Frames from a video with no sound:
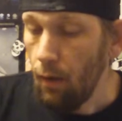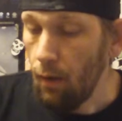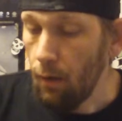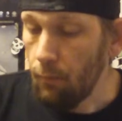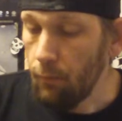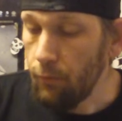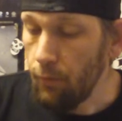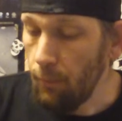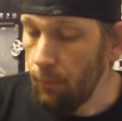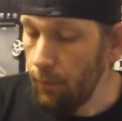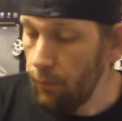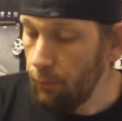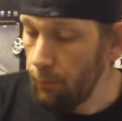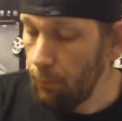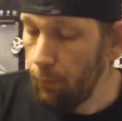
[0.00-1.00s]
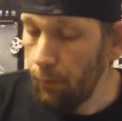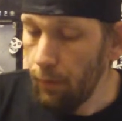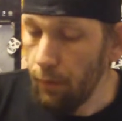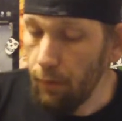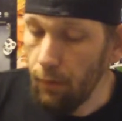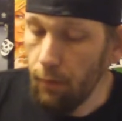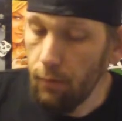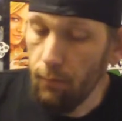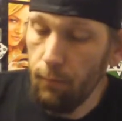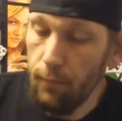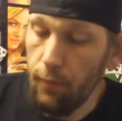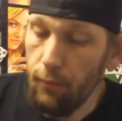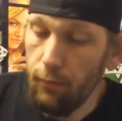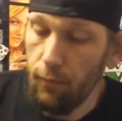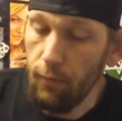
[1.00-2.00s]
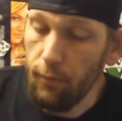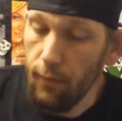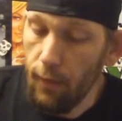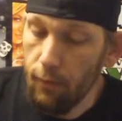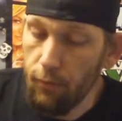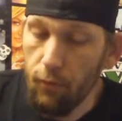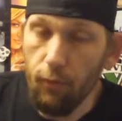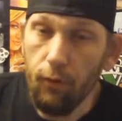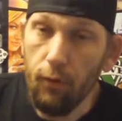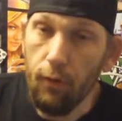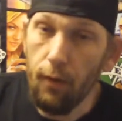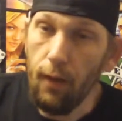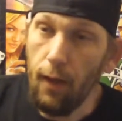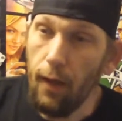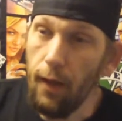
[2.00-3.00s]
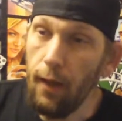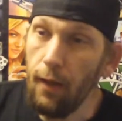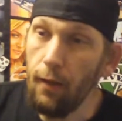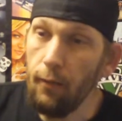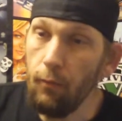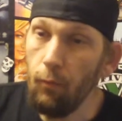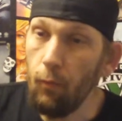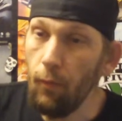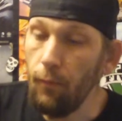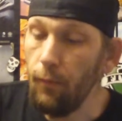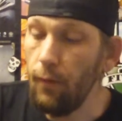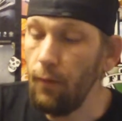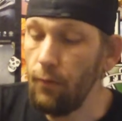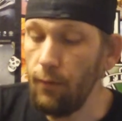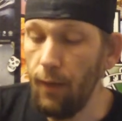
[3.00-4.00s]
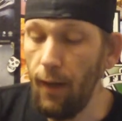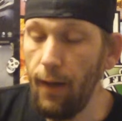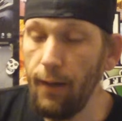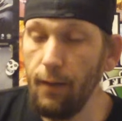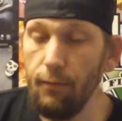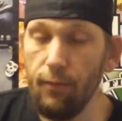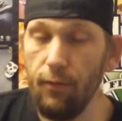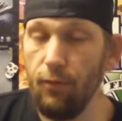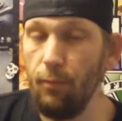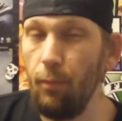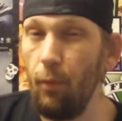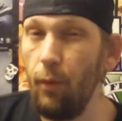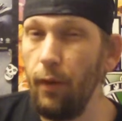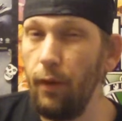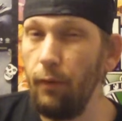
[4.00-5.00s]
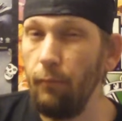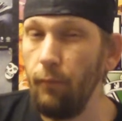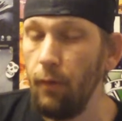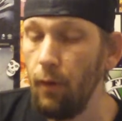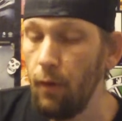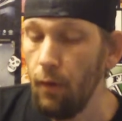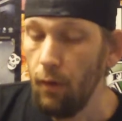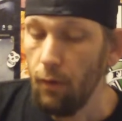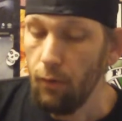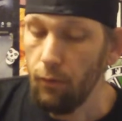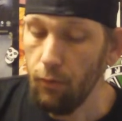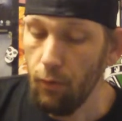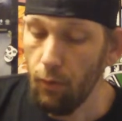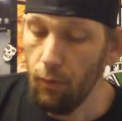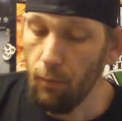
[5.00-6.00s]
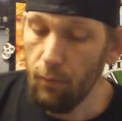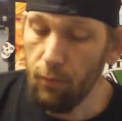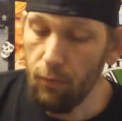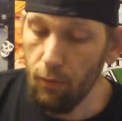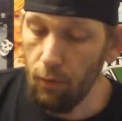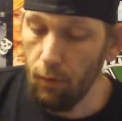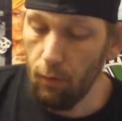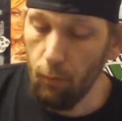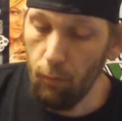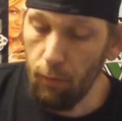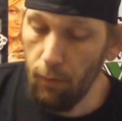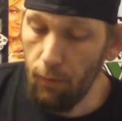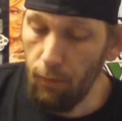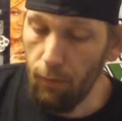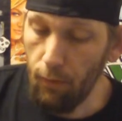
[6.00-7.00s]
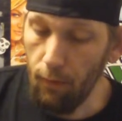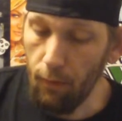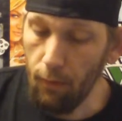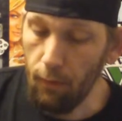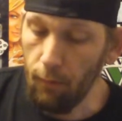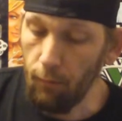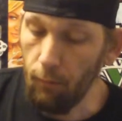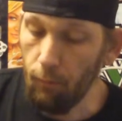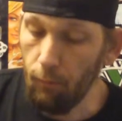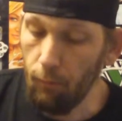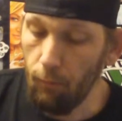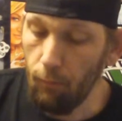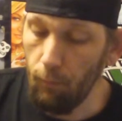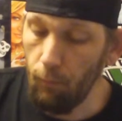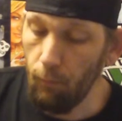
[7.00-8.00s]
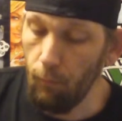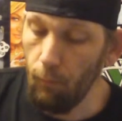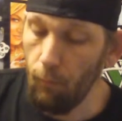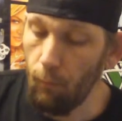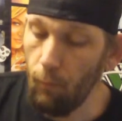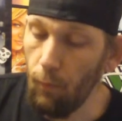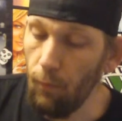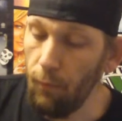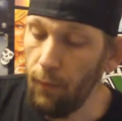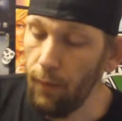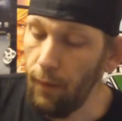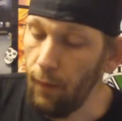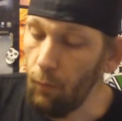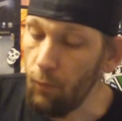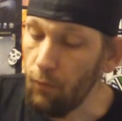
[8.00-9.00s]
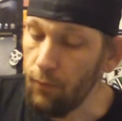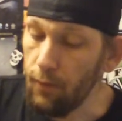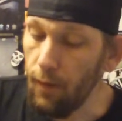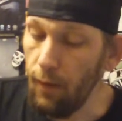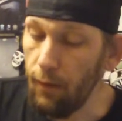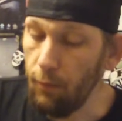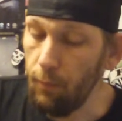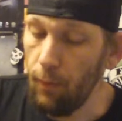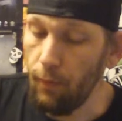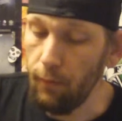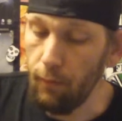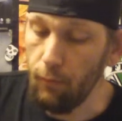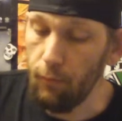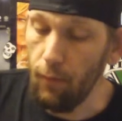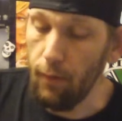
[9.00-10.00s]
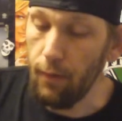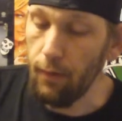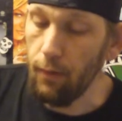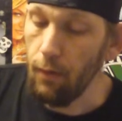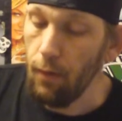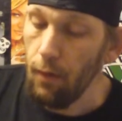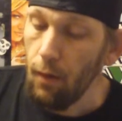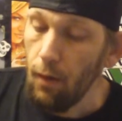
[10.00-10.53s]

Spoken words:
Some things are pretty good, some things are not so good, and one thing's kind of disappointing. So let me start with one thing I was not expecting to find.